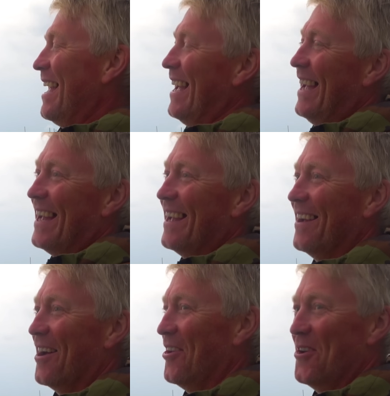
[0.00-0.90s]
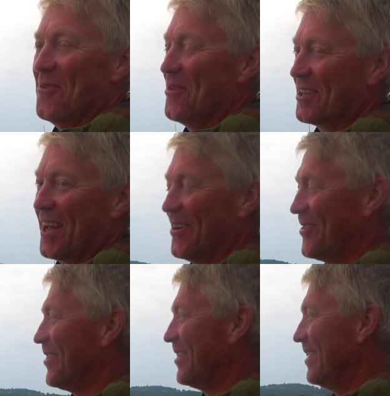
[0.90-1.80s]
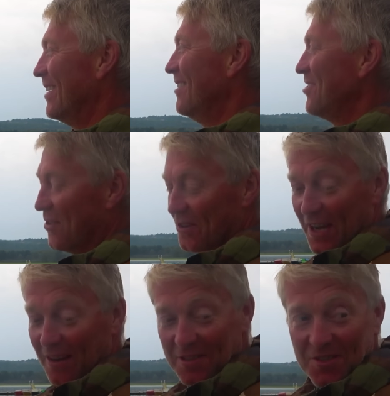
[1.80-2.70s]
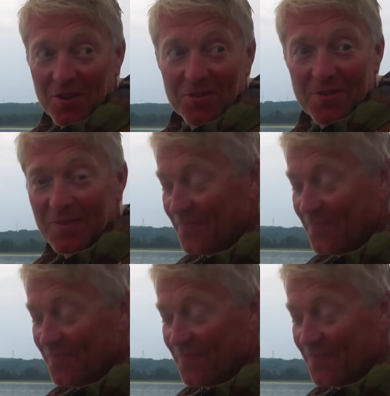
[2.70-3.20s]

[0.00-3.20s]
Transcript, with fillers: I knew it would go. Sure enough, it's gone.